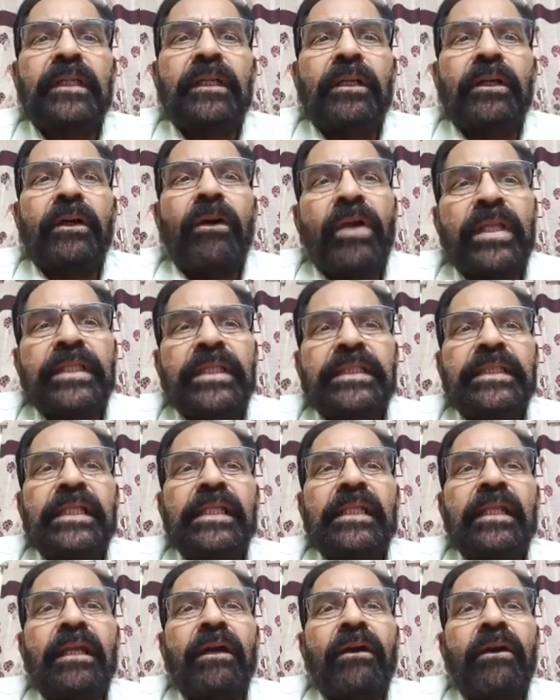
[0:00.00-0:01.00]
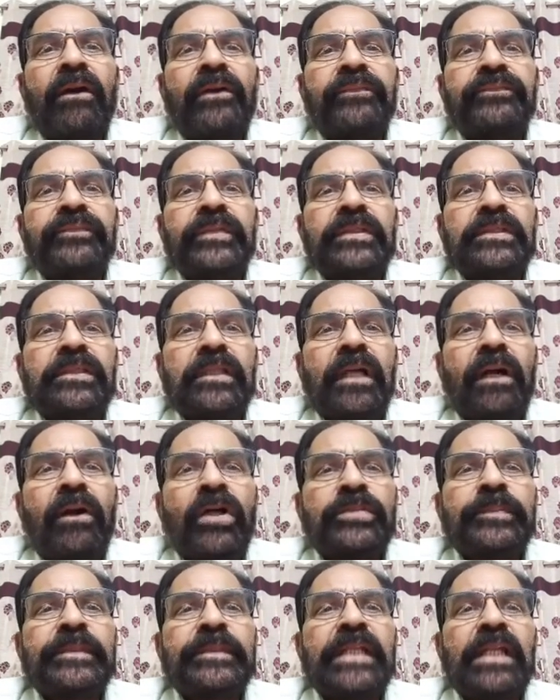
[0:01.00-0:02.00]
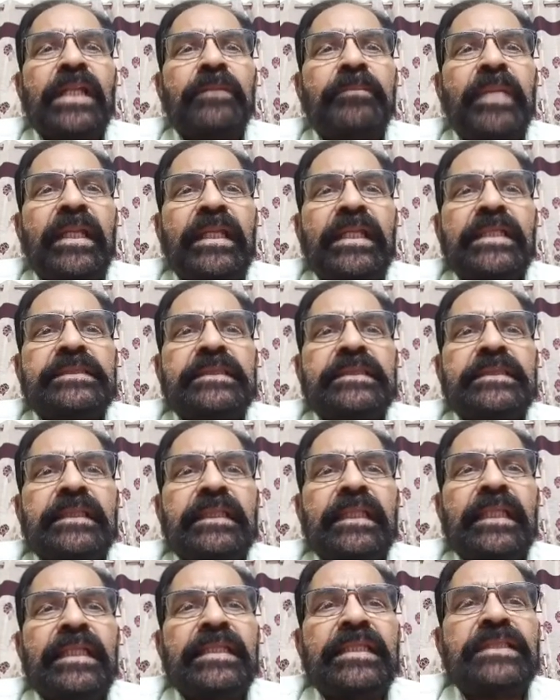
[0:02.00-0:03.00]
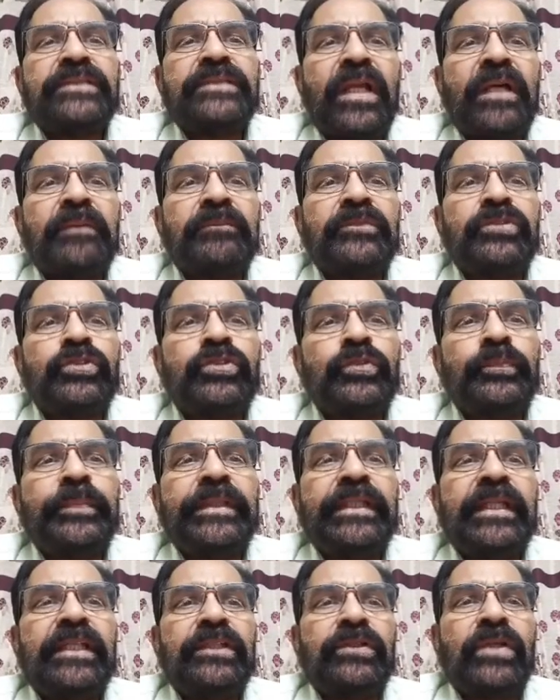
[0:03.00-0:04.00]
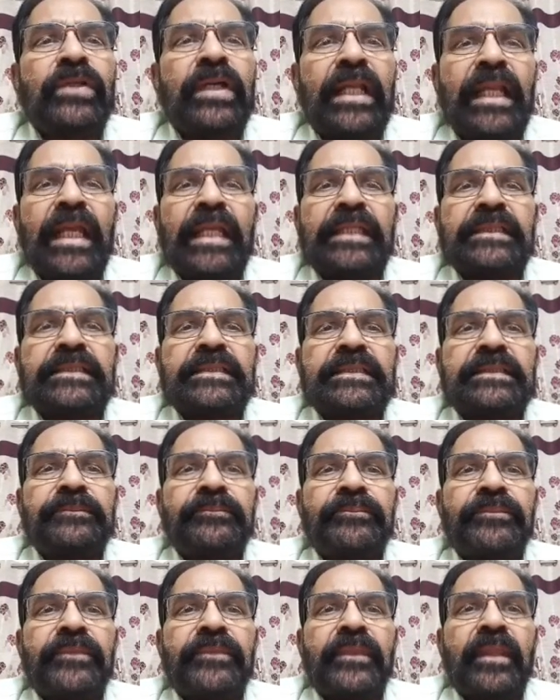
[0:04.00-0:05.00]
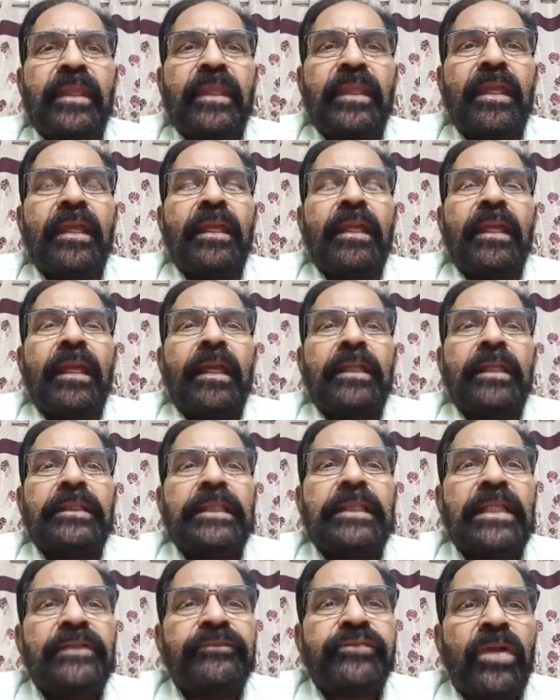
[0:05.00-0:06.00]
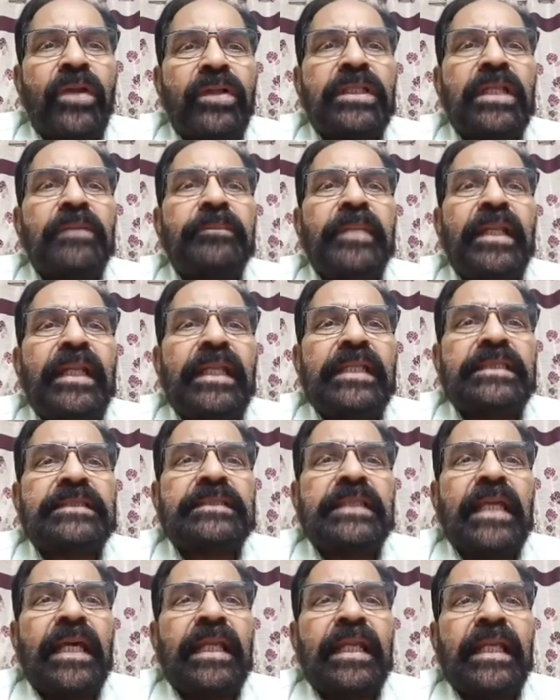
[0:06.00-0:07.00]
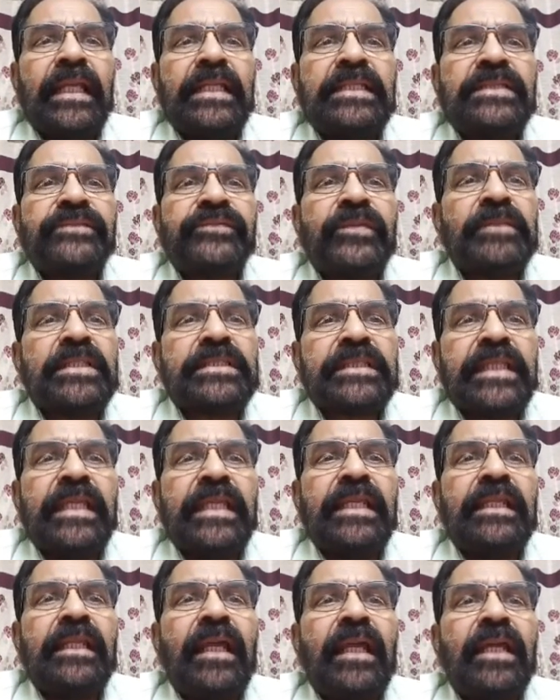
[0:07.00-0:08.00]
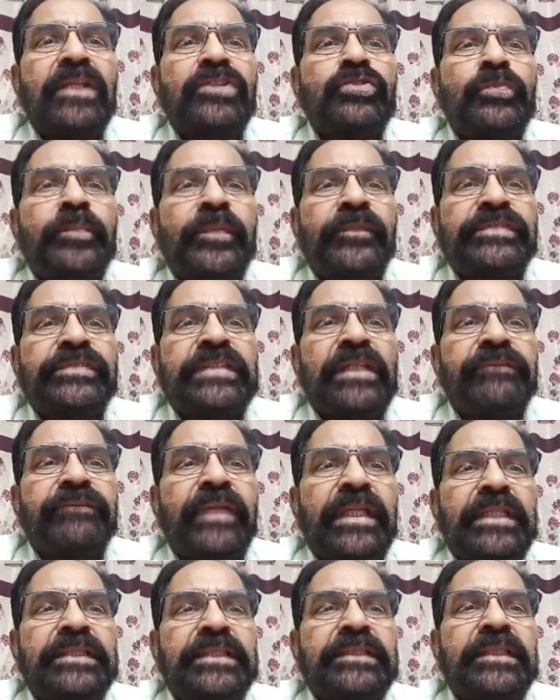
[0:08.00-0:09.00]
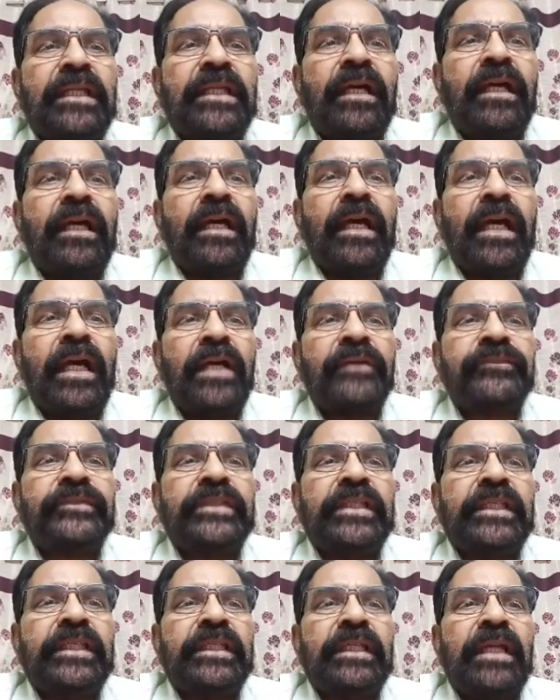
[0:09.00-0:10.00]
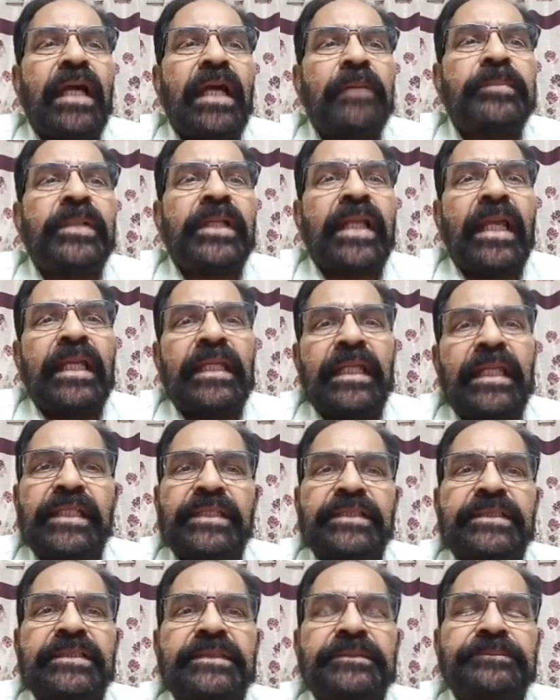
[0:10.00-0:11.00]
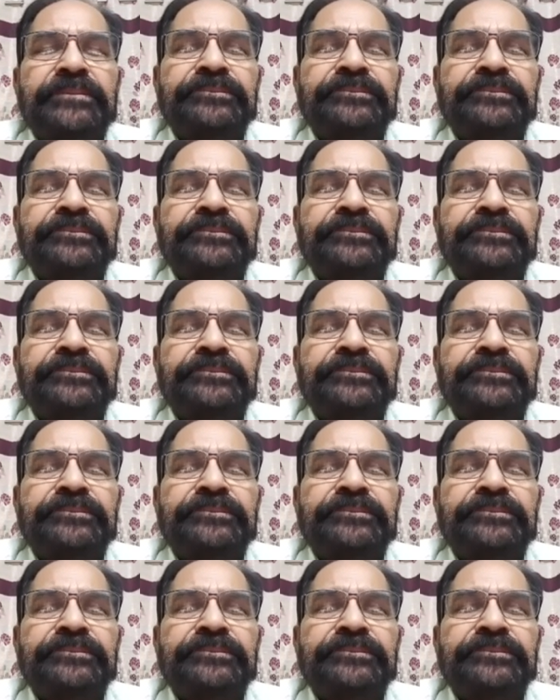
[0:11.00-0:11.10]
origin of occipital bellies is from superior nuchal lines. Then frontal bellies arise from the skin and superficial fascia of the upper eyelids.